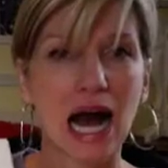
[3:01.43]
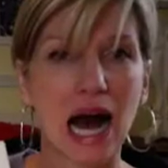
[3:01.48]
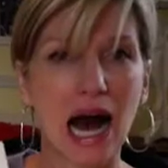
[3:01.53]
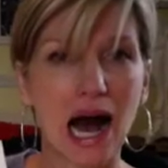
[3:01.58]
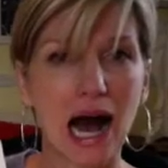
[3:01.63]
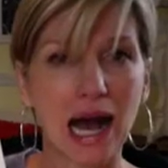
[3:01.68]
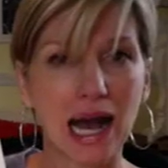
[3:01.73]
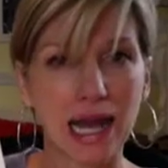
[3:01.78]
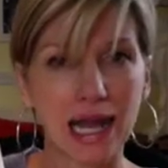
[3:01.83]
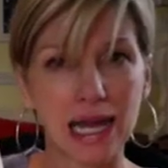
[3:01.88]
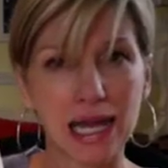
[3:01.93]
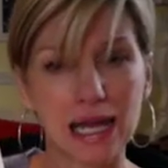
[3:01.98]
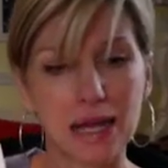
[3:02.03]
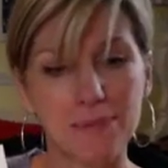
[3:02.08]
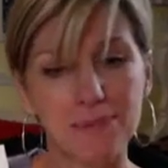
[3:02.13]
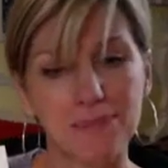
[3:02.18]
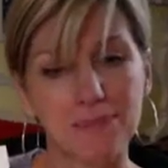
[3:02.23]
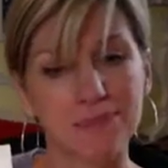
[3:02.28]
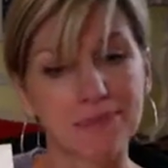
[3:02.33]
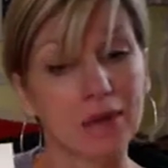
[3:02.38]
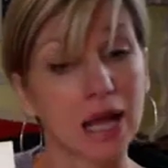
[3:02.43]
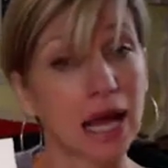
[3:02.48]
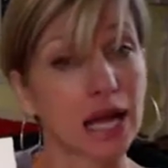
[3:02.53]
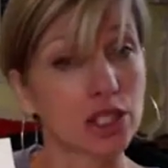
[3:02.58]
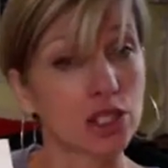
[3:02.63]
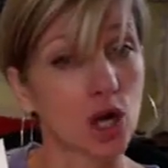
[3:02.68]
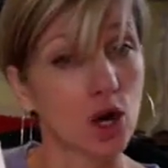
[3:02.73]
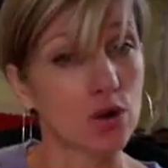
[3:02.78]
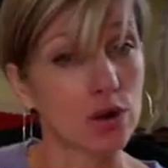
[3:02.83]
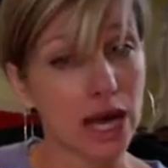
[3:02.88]
I
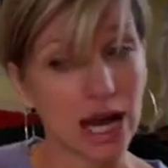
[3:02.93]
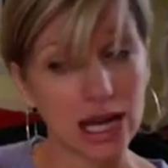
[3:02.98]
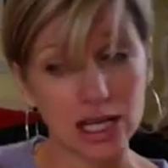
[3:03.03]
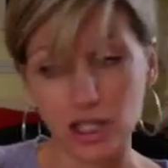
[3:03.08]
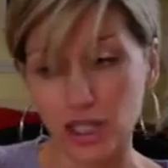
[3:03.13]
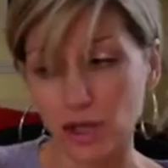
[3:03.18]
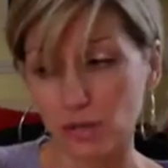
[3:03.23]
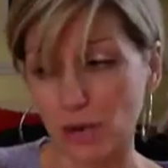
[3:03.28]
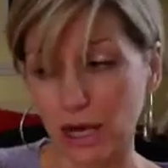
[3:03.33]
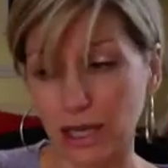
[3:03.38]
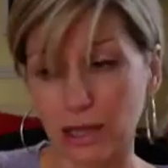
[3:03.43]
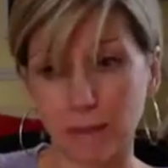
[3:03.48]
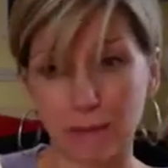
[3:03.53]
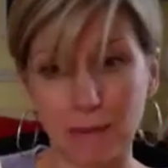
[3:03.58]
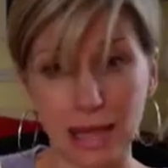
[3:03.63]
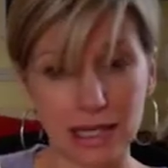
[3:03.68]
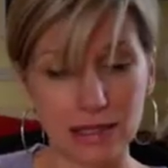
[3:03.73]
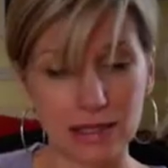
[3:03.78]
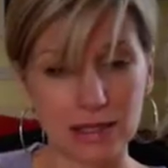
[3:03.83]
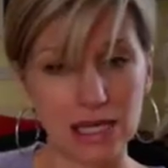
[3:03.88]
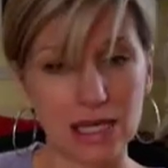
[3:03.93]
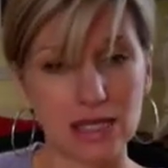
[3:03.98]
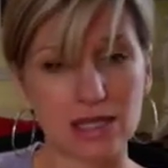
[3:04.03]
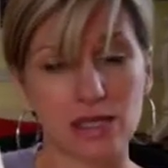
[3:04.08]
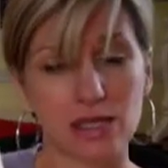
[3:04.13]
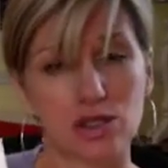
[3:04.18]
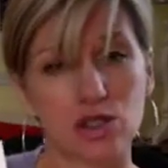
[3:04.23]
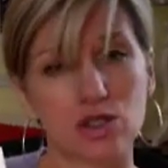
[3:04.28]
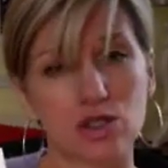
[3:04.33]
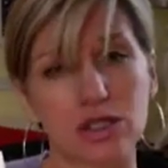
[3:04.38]
don't actually recommend this.
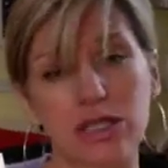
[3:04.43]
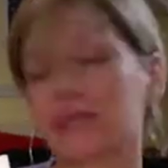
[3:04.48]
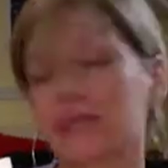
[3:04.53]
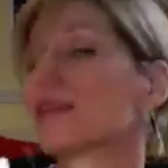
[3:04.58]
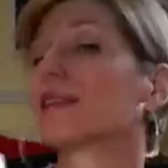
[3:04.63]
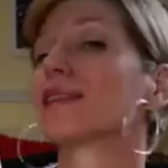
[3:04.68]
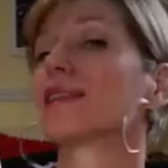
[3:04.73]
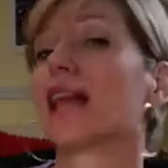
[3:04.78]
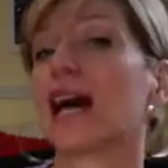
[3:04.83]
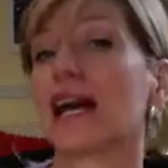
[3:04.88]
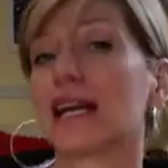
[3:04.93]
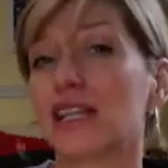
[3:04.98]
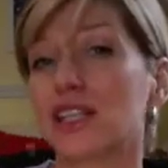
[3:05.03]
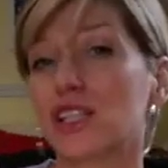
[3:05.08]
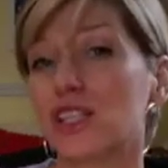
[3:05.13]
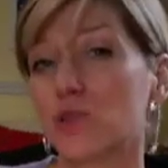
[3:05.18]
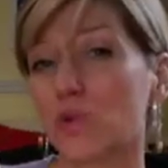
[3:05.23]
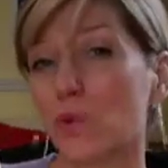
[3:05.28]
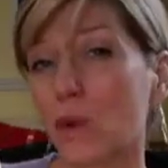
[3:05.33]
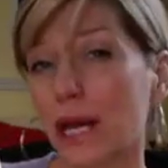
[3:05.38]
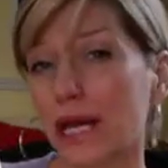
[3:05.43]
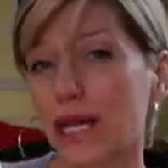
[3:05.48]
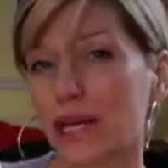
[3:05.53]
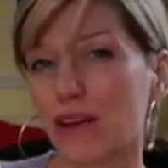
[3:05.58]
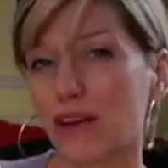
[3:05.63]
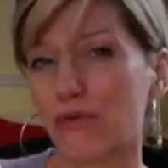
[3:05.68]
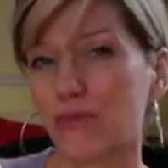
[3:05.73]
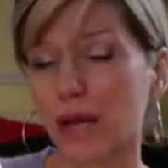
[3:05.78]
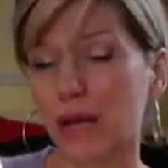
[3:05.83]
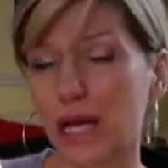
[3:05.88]
It's usually the lightest weight
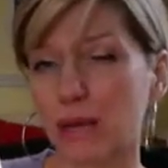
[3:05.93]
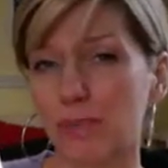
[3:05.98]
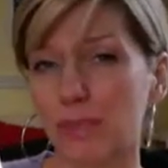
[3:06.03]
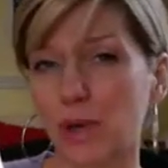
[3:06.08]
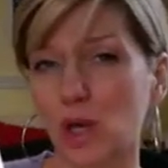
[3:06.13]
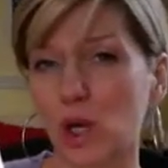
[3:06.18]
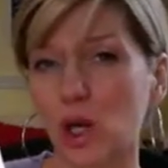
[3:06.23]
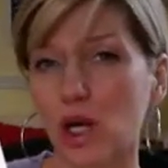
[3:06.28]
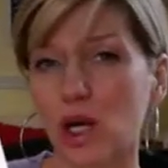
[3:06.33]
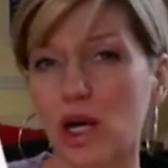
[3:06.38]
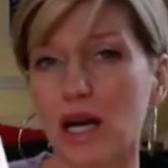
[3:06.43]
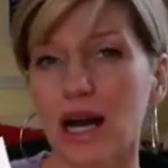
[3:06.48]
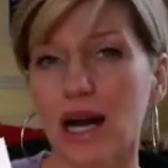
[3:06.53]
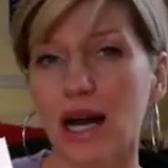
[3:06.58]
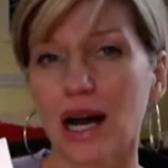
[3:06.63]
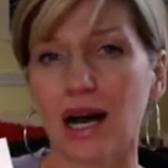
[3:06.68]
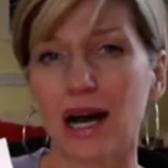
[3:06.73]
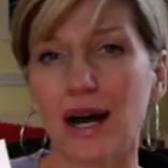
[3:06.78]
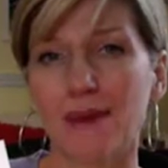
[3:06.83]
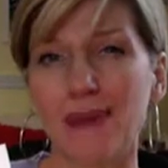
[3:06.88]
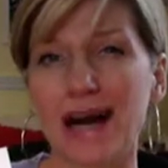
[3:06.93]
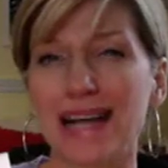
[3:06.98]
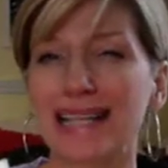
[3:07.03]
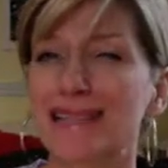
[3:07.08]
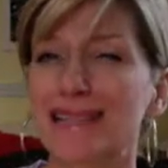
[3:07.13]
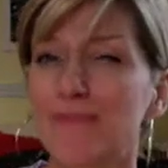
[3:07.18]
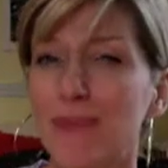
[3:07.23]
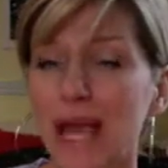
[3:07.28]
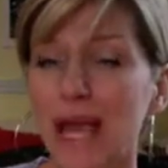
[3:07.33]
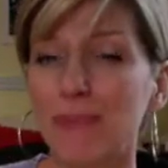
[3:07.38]
of paper.
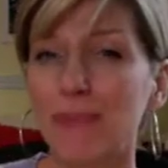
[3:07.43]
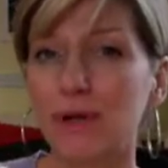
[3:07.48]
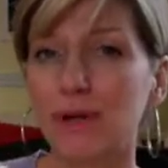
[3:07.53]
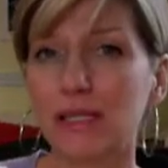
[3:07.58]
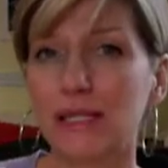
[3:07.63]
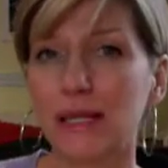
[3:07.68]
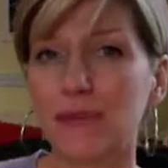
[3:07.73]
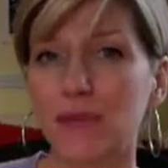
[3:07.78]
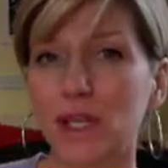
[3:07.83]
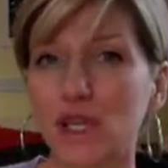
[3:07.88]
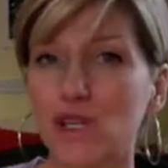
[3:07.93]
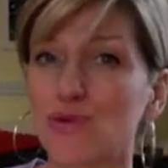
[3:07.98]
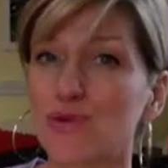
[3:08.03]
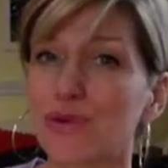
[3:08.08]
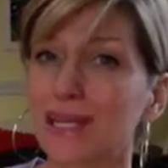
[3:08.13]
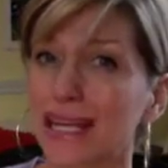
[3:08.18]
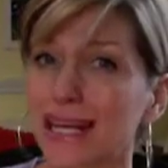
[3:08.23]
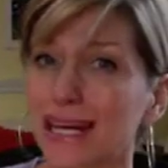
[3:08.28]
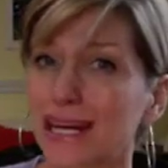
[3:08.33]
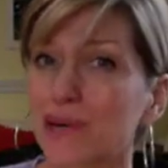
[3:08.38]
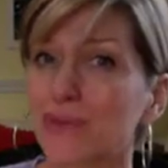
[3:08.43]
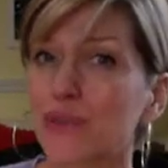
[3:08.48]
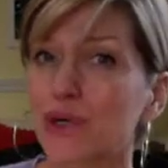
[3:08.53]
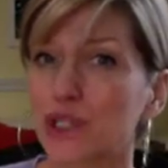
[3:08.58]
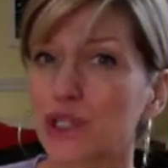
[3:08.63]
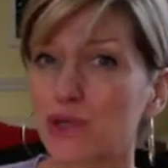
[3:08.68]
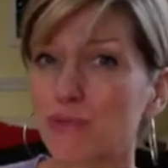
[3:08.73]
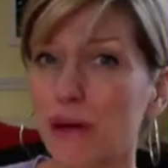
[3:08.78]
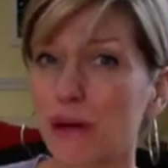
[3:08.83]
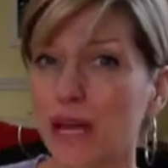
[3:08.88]
Paper is something you get
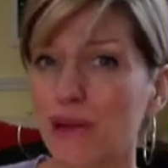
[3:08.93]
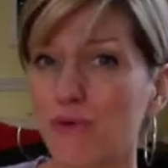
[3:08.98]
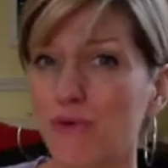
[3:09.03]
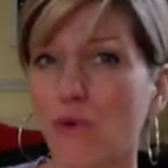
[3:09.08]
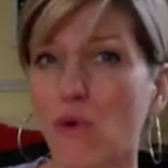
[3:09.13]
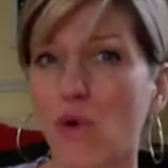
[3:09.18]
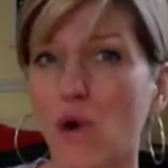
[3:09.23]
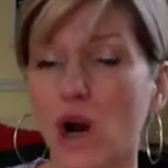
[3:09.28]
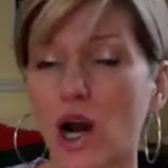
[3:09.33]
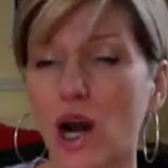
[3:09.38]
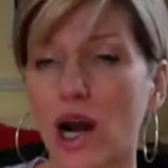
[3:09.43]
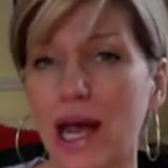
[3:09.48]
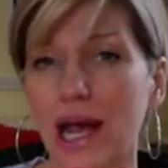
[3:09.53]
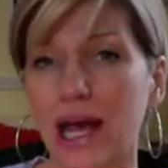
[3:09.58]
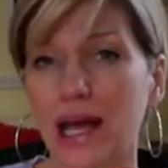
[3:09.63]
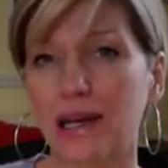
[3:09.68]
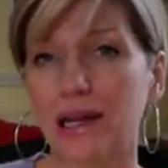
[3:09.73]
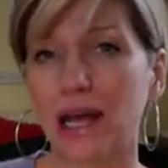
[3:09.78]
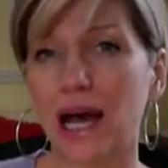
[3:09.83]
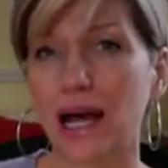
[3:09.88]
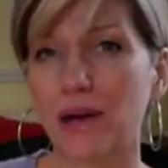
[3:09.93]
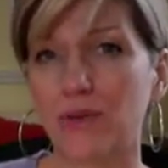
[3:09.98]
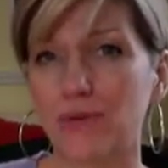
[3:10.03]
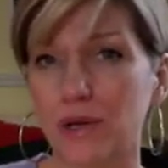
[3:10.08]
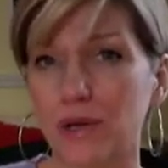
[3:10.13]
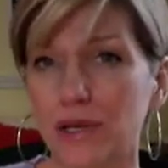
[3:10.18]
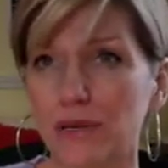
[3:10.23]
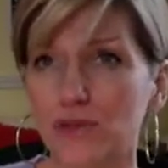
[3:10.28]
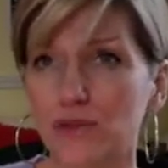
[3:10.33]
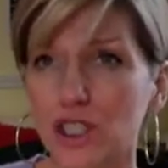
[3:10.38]
what you pay for, and I
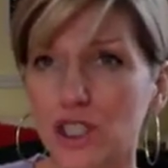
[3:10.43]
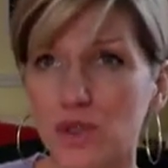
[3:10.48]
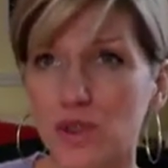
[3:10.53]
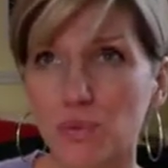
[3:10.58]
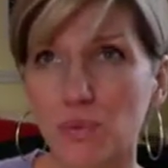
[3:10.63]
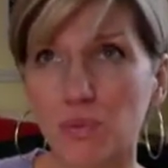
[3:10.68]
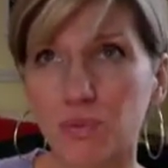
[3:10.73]
would just